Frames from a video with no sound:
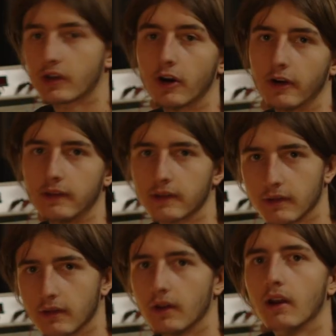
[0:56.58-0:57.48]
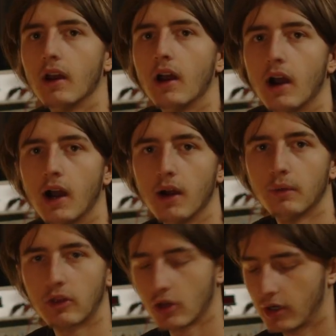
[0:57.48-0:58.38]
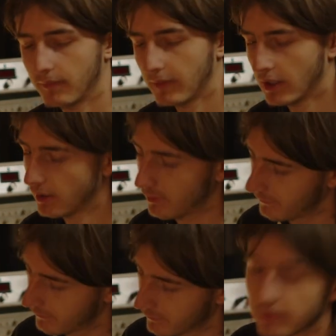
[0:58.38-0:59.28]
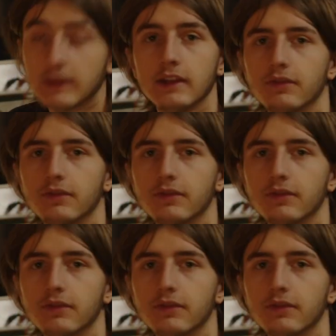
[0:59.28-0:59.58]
cards, uh, which are uh, D